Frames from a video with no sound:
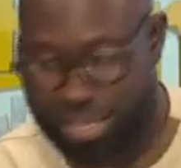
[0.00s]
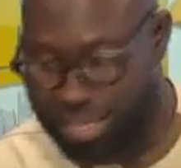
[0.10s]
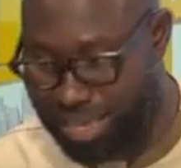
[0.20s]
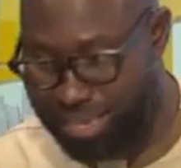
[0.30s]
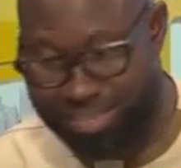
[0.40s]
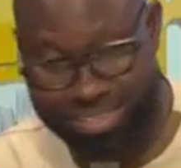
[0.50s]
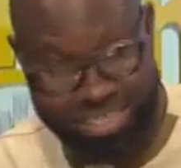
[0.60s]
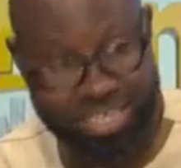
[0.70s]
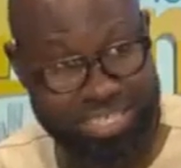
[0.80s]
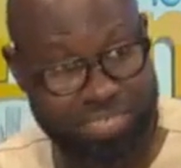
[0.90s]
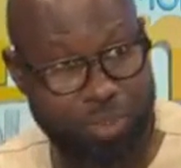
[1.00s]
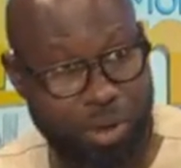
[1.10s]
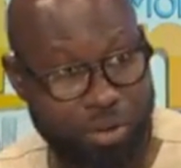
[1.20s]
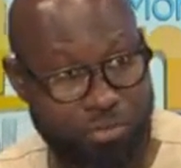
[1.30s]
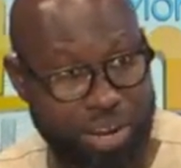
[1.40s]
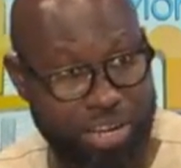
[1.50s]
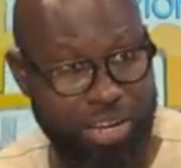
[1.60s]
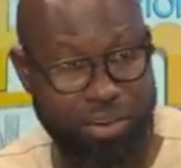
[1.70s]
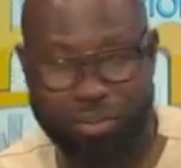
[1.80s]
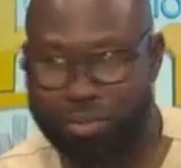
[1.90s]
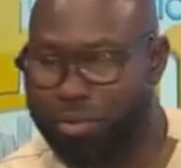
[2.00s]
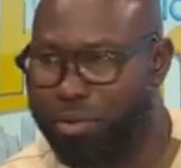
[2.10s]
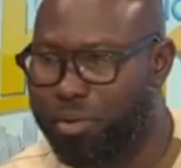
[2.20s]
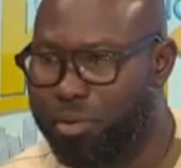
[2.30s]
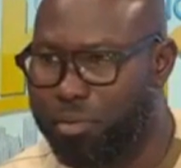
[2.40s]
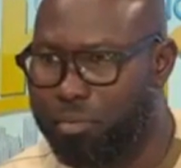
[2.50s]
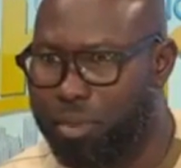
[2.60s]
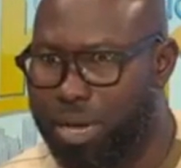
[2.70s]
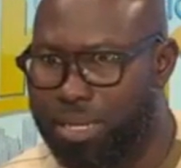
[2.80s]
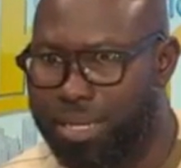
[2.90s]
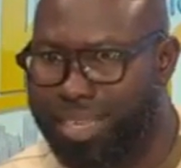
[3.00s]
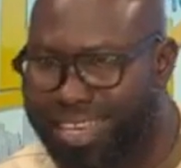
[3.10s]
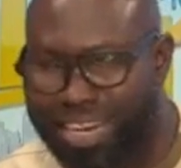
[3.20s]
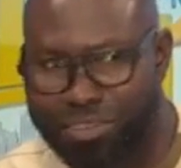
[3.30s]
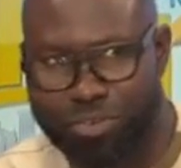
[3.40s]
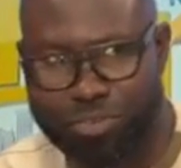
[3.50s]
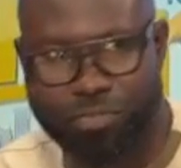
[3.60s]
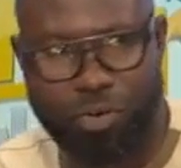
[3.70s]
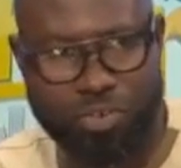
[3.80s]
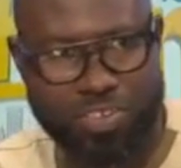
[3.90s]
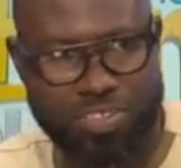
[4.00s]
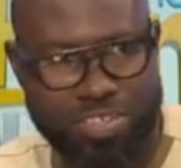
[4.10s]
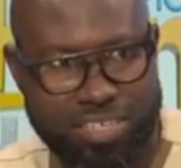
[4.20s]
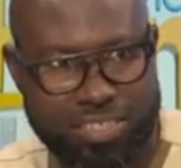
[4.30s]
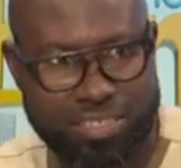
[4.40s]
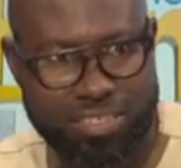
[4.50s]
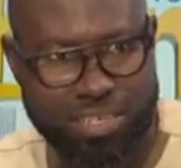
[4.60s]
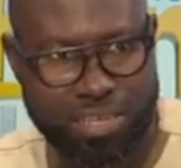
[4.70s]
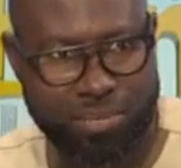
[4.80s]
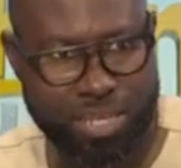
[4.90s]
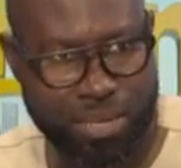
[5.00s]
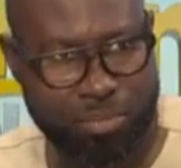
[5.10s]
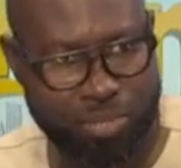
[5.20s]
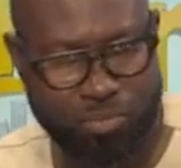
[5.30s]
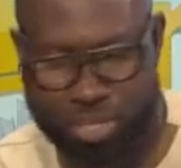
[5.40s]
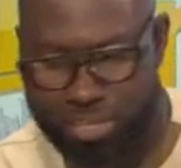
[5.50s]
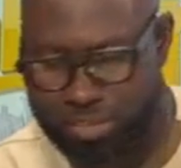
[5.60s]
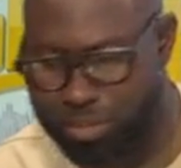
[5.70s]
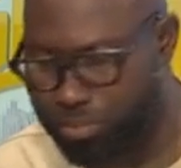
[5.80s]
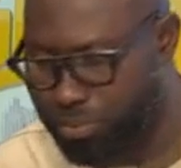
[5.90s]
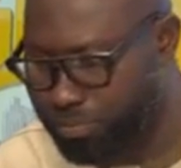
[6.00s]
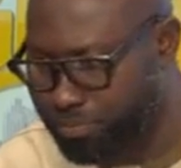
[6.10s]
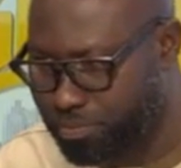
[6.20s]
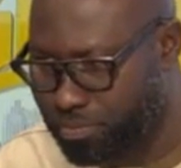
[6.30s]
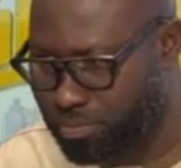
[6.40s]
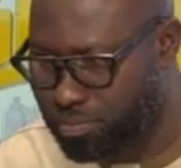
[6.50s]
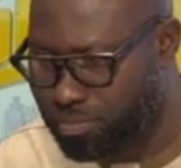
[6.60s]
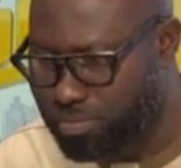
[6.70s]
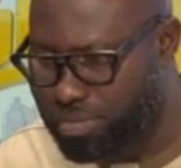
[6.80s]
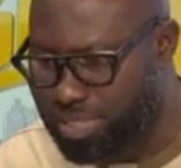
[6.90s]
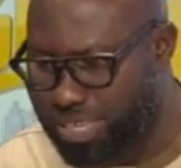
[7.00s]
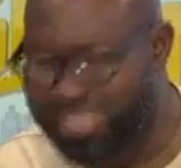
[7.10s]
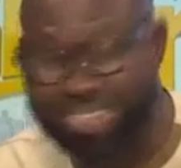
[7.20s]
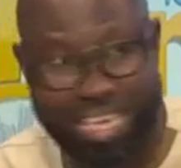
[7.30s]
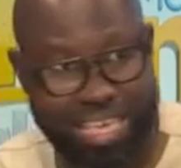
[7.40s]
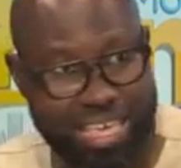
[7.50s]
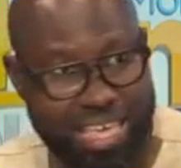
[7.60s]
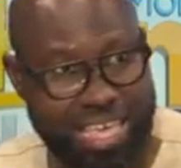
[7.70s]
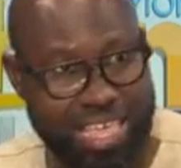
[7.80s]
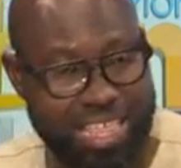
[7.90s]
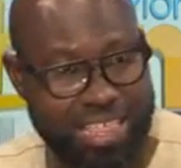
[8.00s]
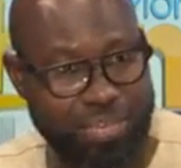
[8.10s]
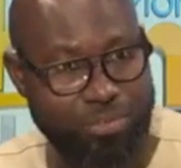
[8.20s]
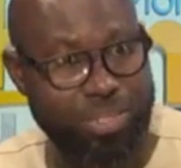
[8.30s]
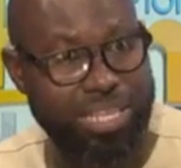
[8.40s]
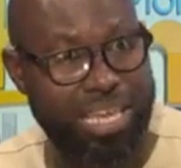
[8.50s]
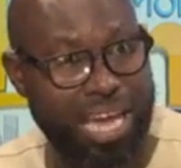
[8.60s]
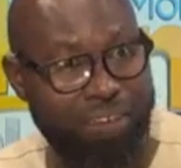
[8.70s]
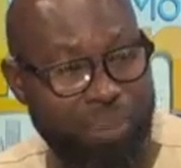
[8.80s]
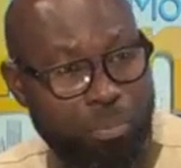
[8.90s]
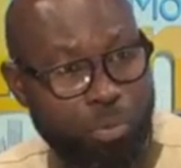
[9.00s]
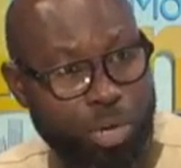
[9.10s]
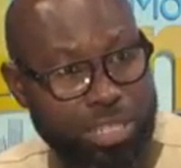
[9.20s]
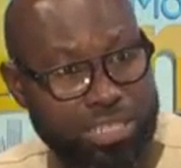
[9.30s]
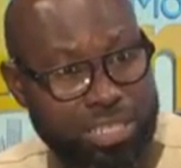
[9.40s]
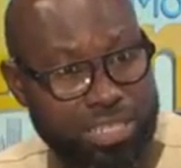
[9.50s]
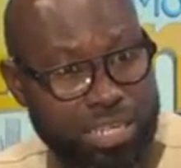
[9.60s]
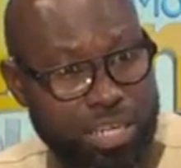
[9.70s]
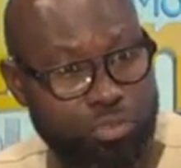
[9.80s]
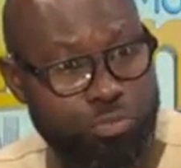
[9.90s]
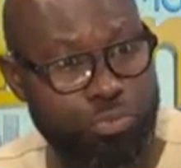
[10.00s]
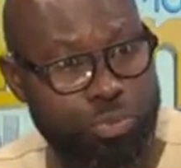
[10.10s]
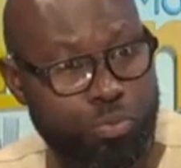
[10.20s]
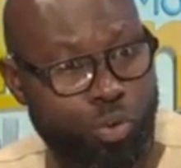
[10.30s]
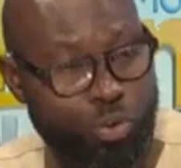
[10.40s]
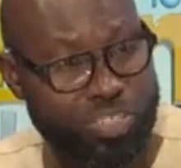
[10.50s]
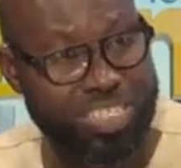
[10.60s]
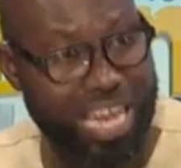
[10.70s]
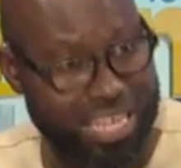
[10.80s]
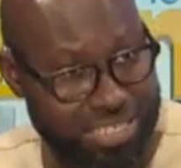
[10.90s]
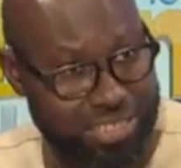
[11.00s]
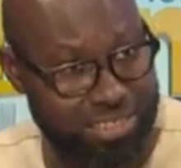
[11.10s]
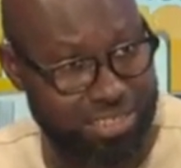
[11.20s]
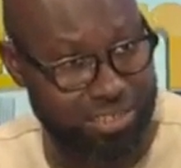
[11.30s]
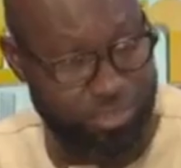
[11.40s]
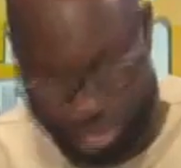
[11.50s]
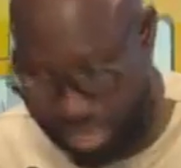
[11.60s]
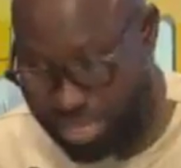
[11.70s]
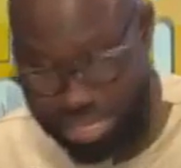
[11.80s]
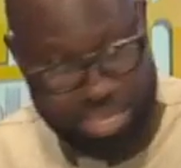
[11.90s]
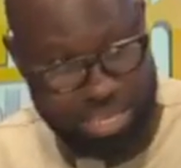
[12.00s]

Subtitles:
he has the executive power right now. But he cannot, for instance, and I'm giving you an example, say that today I have appointed a Supreme Court judge. Today,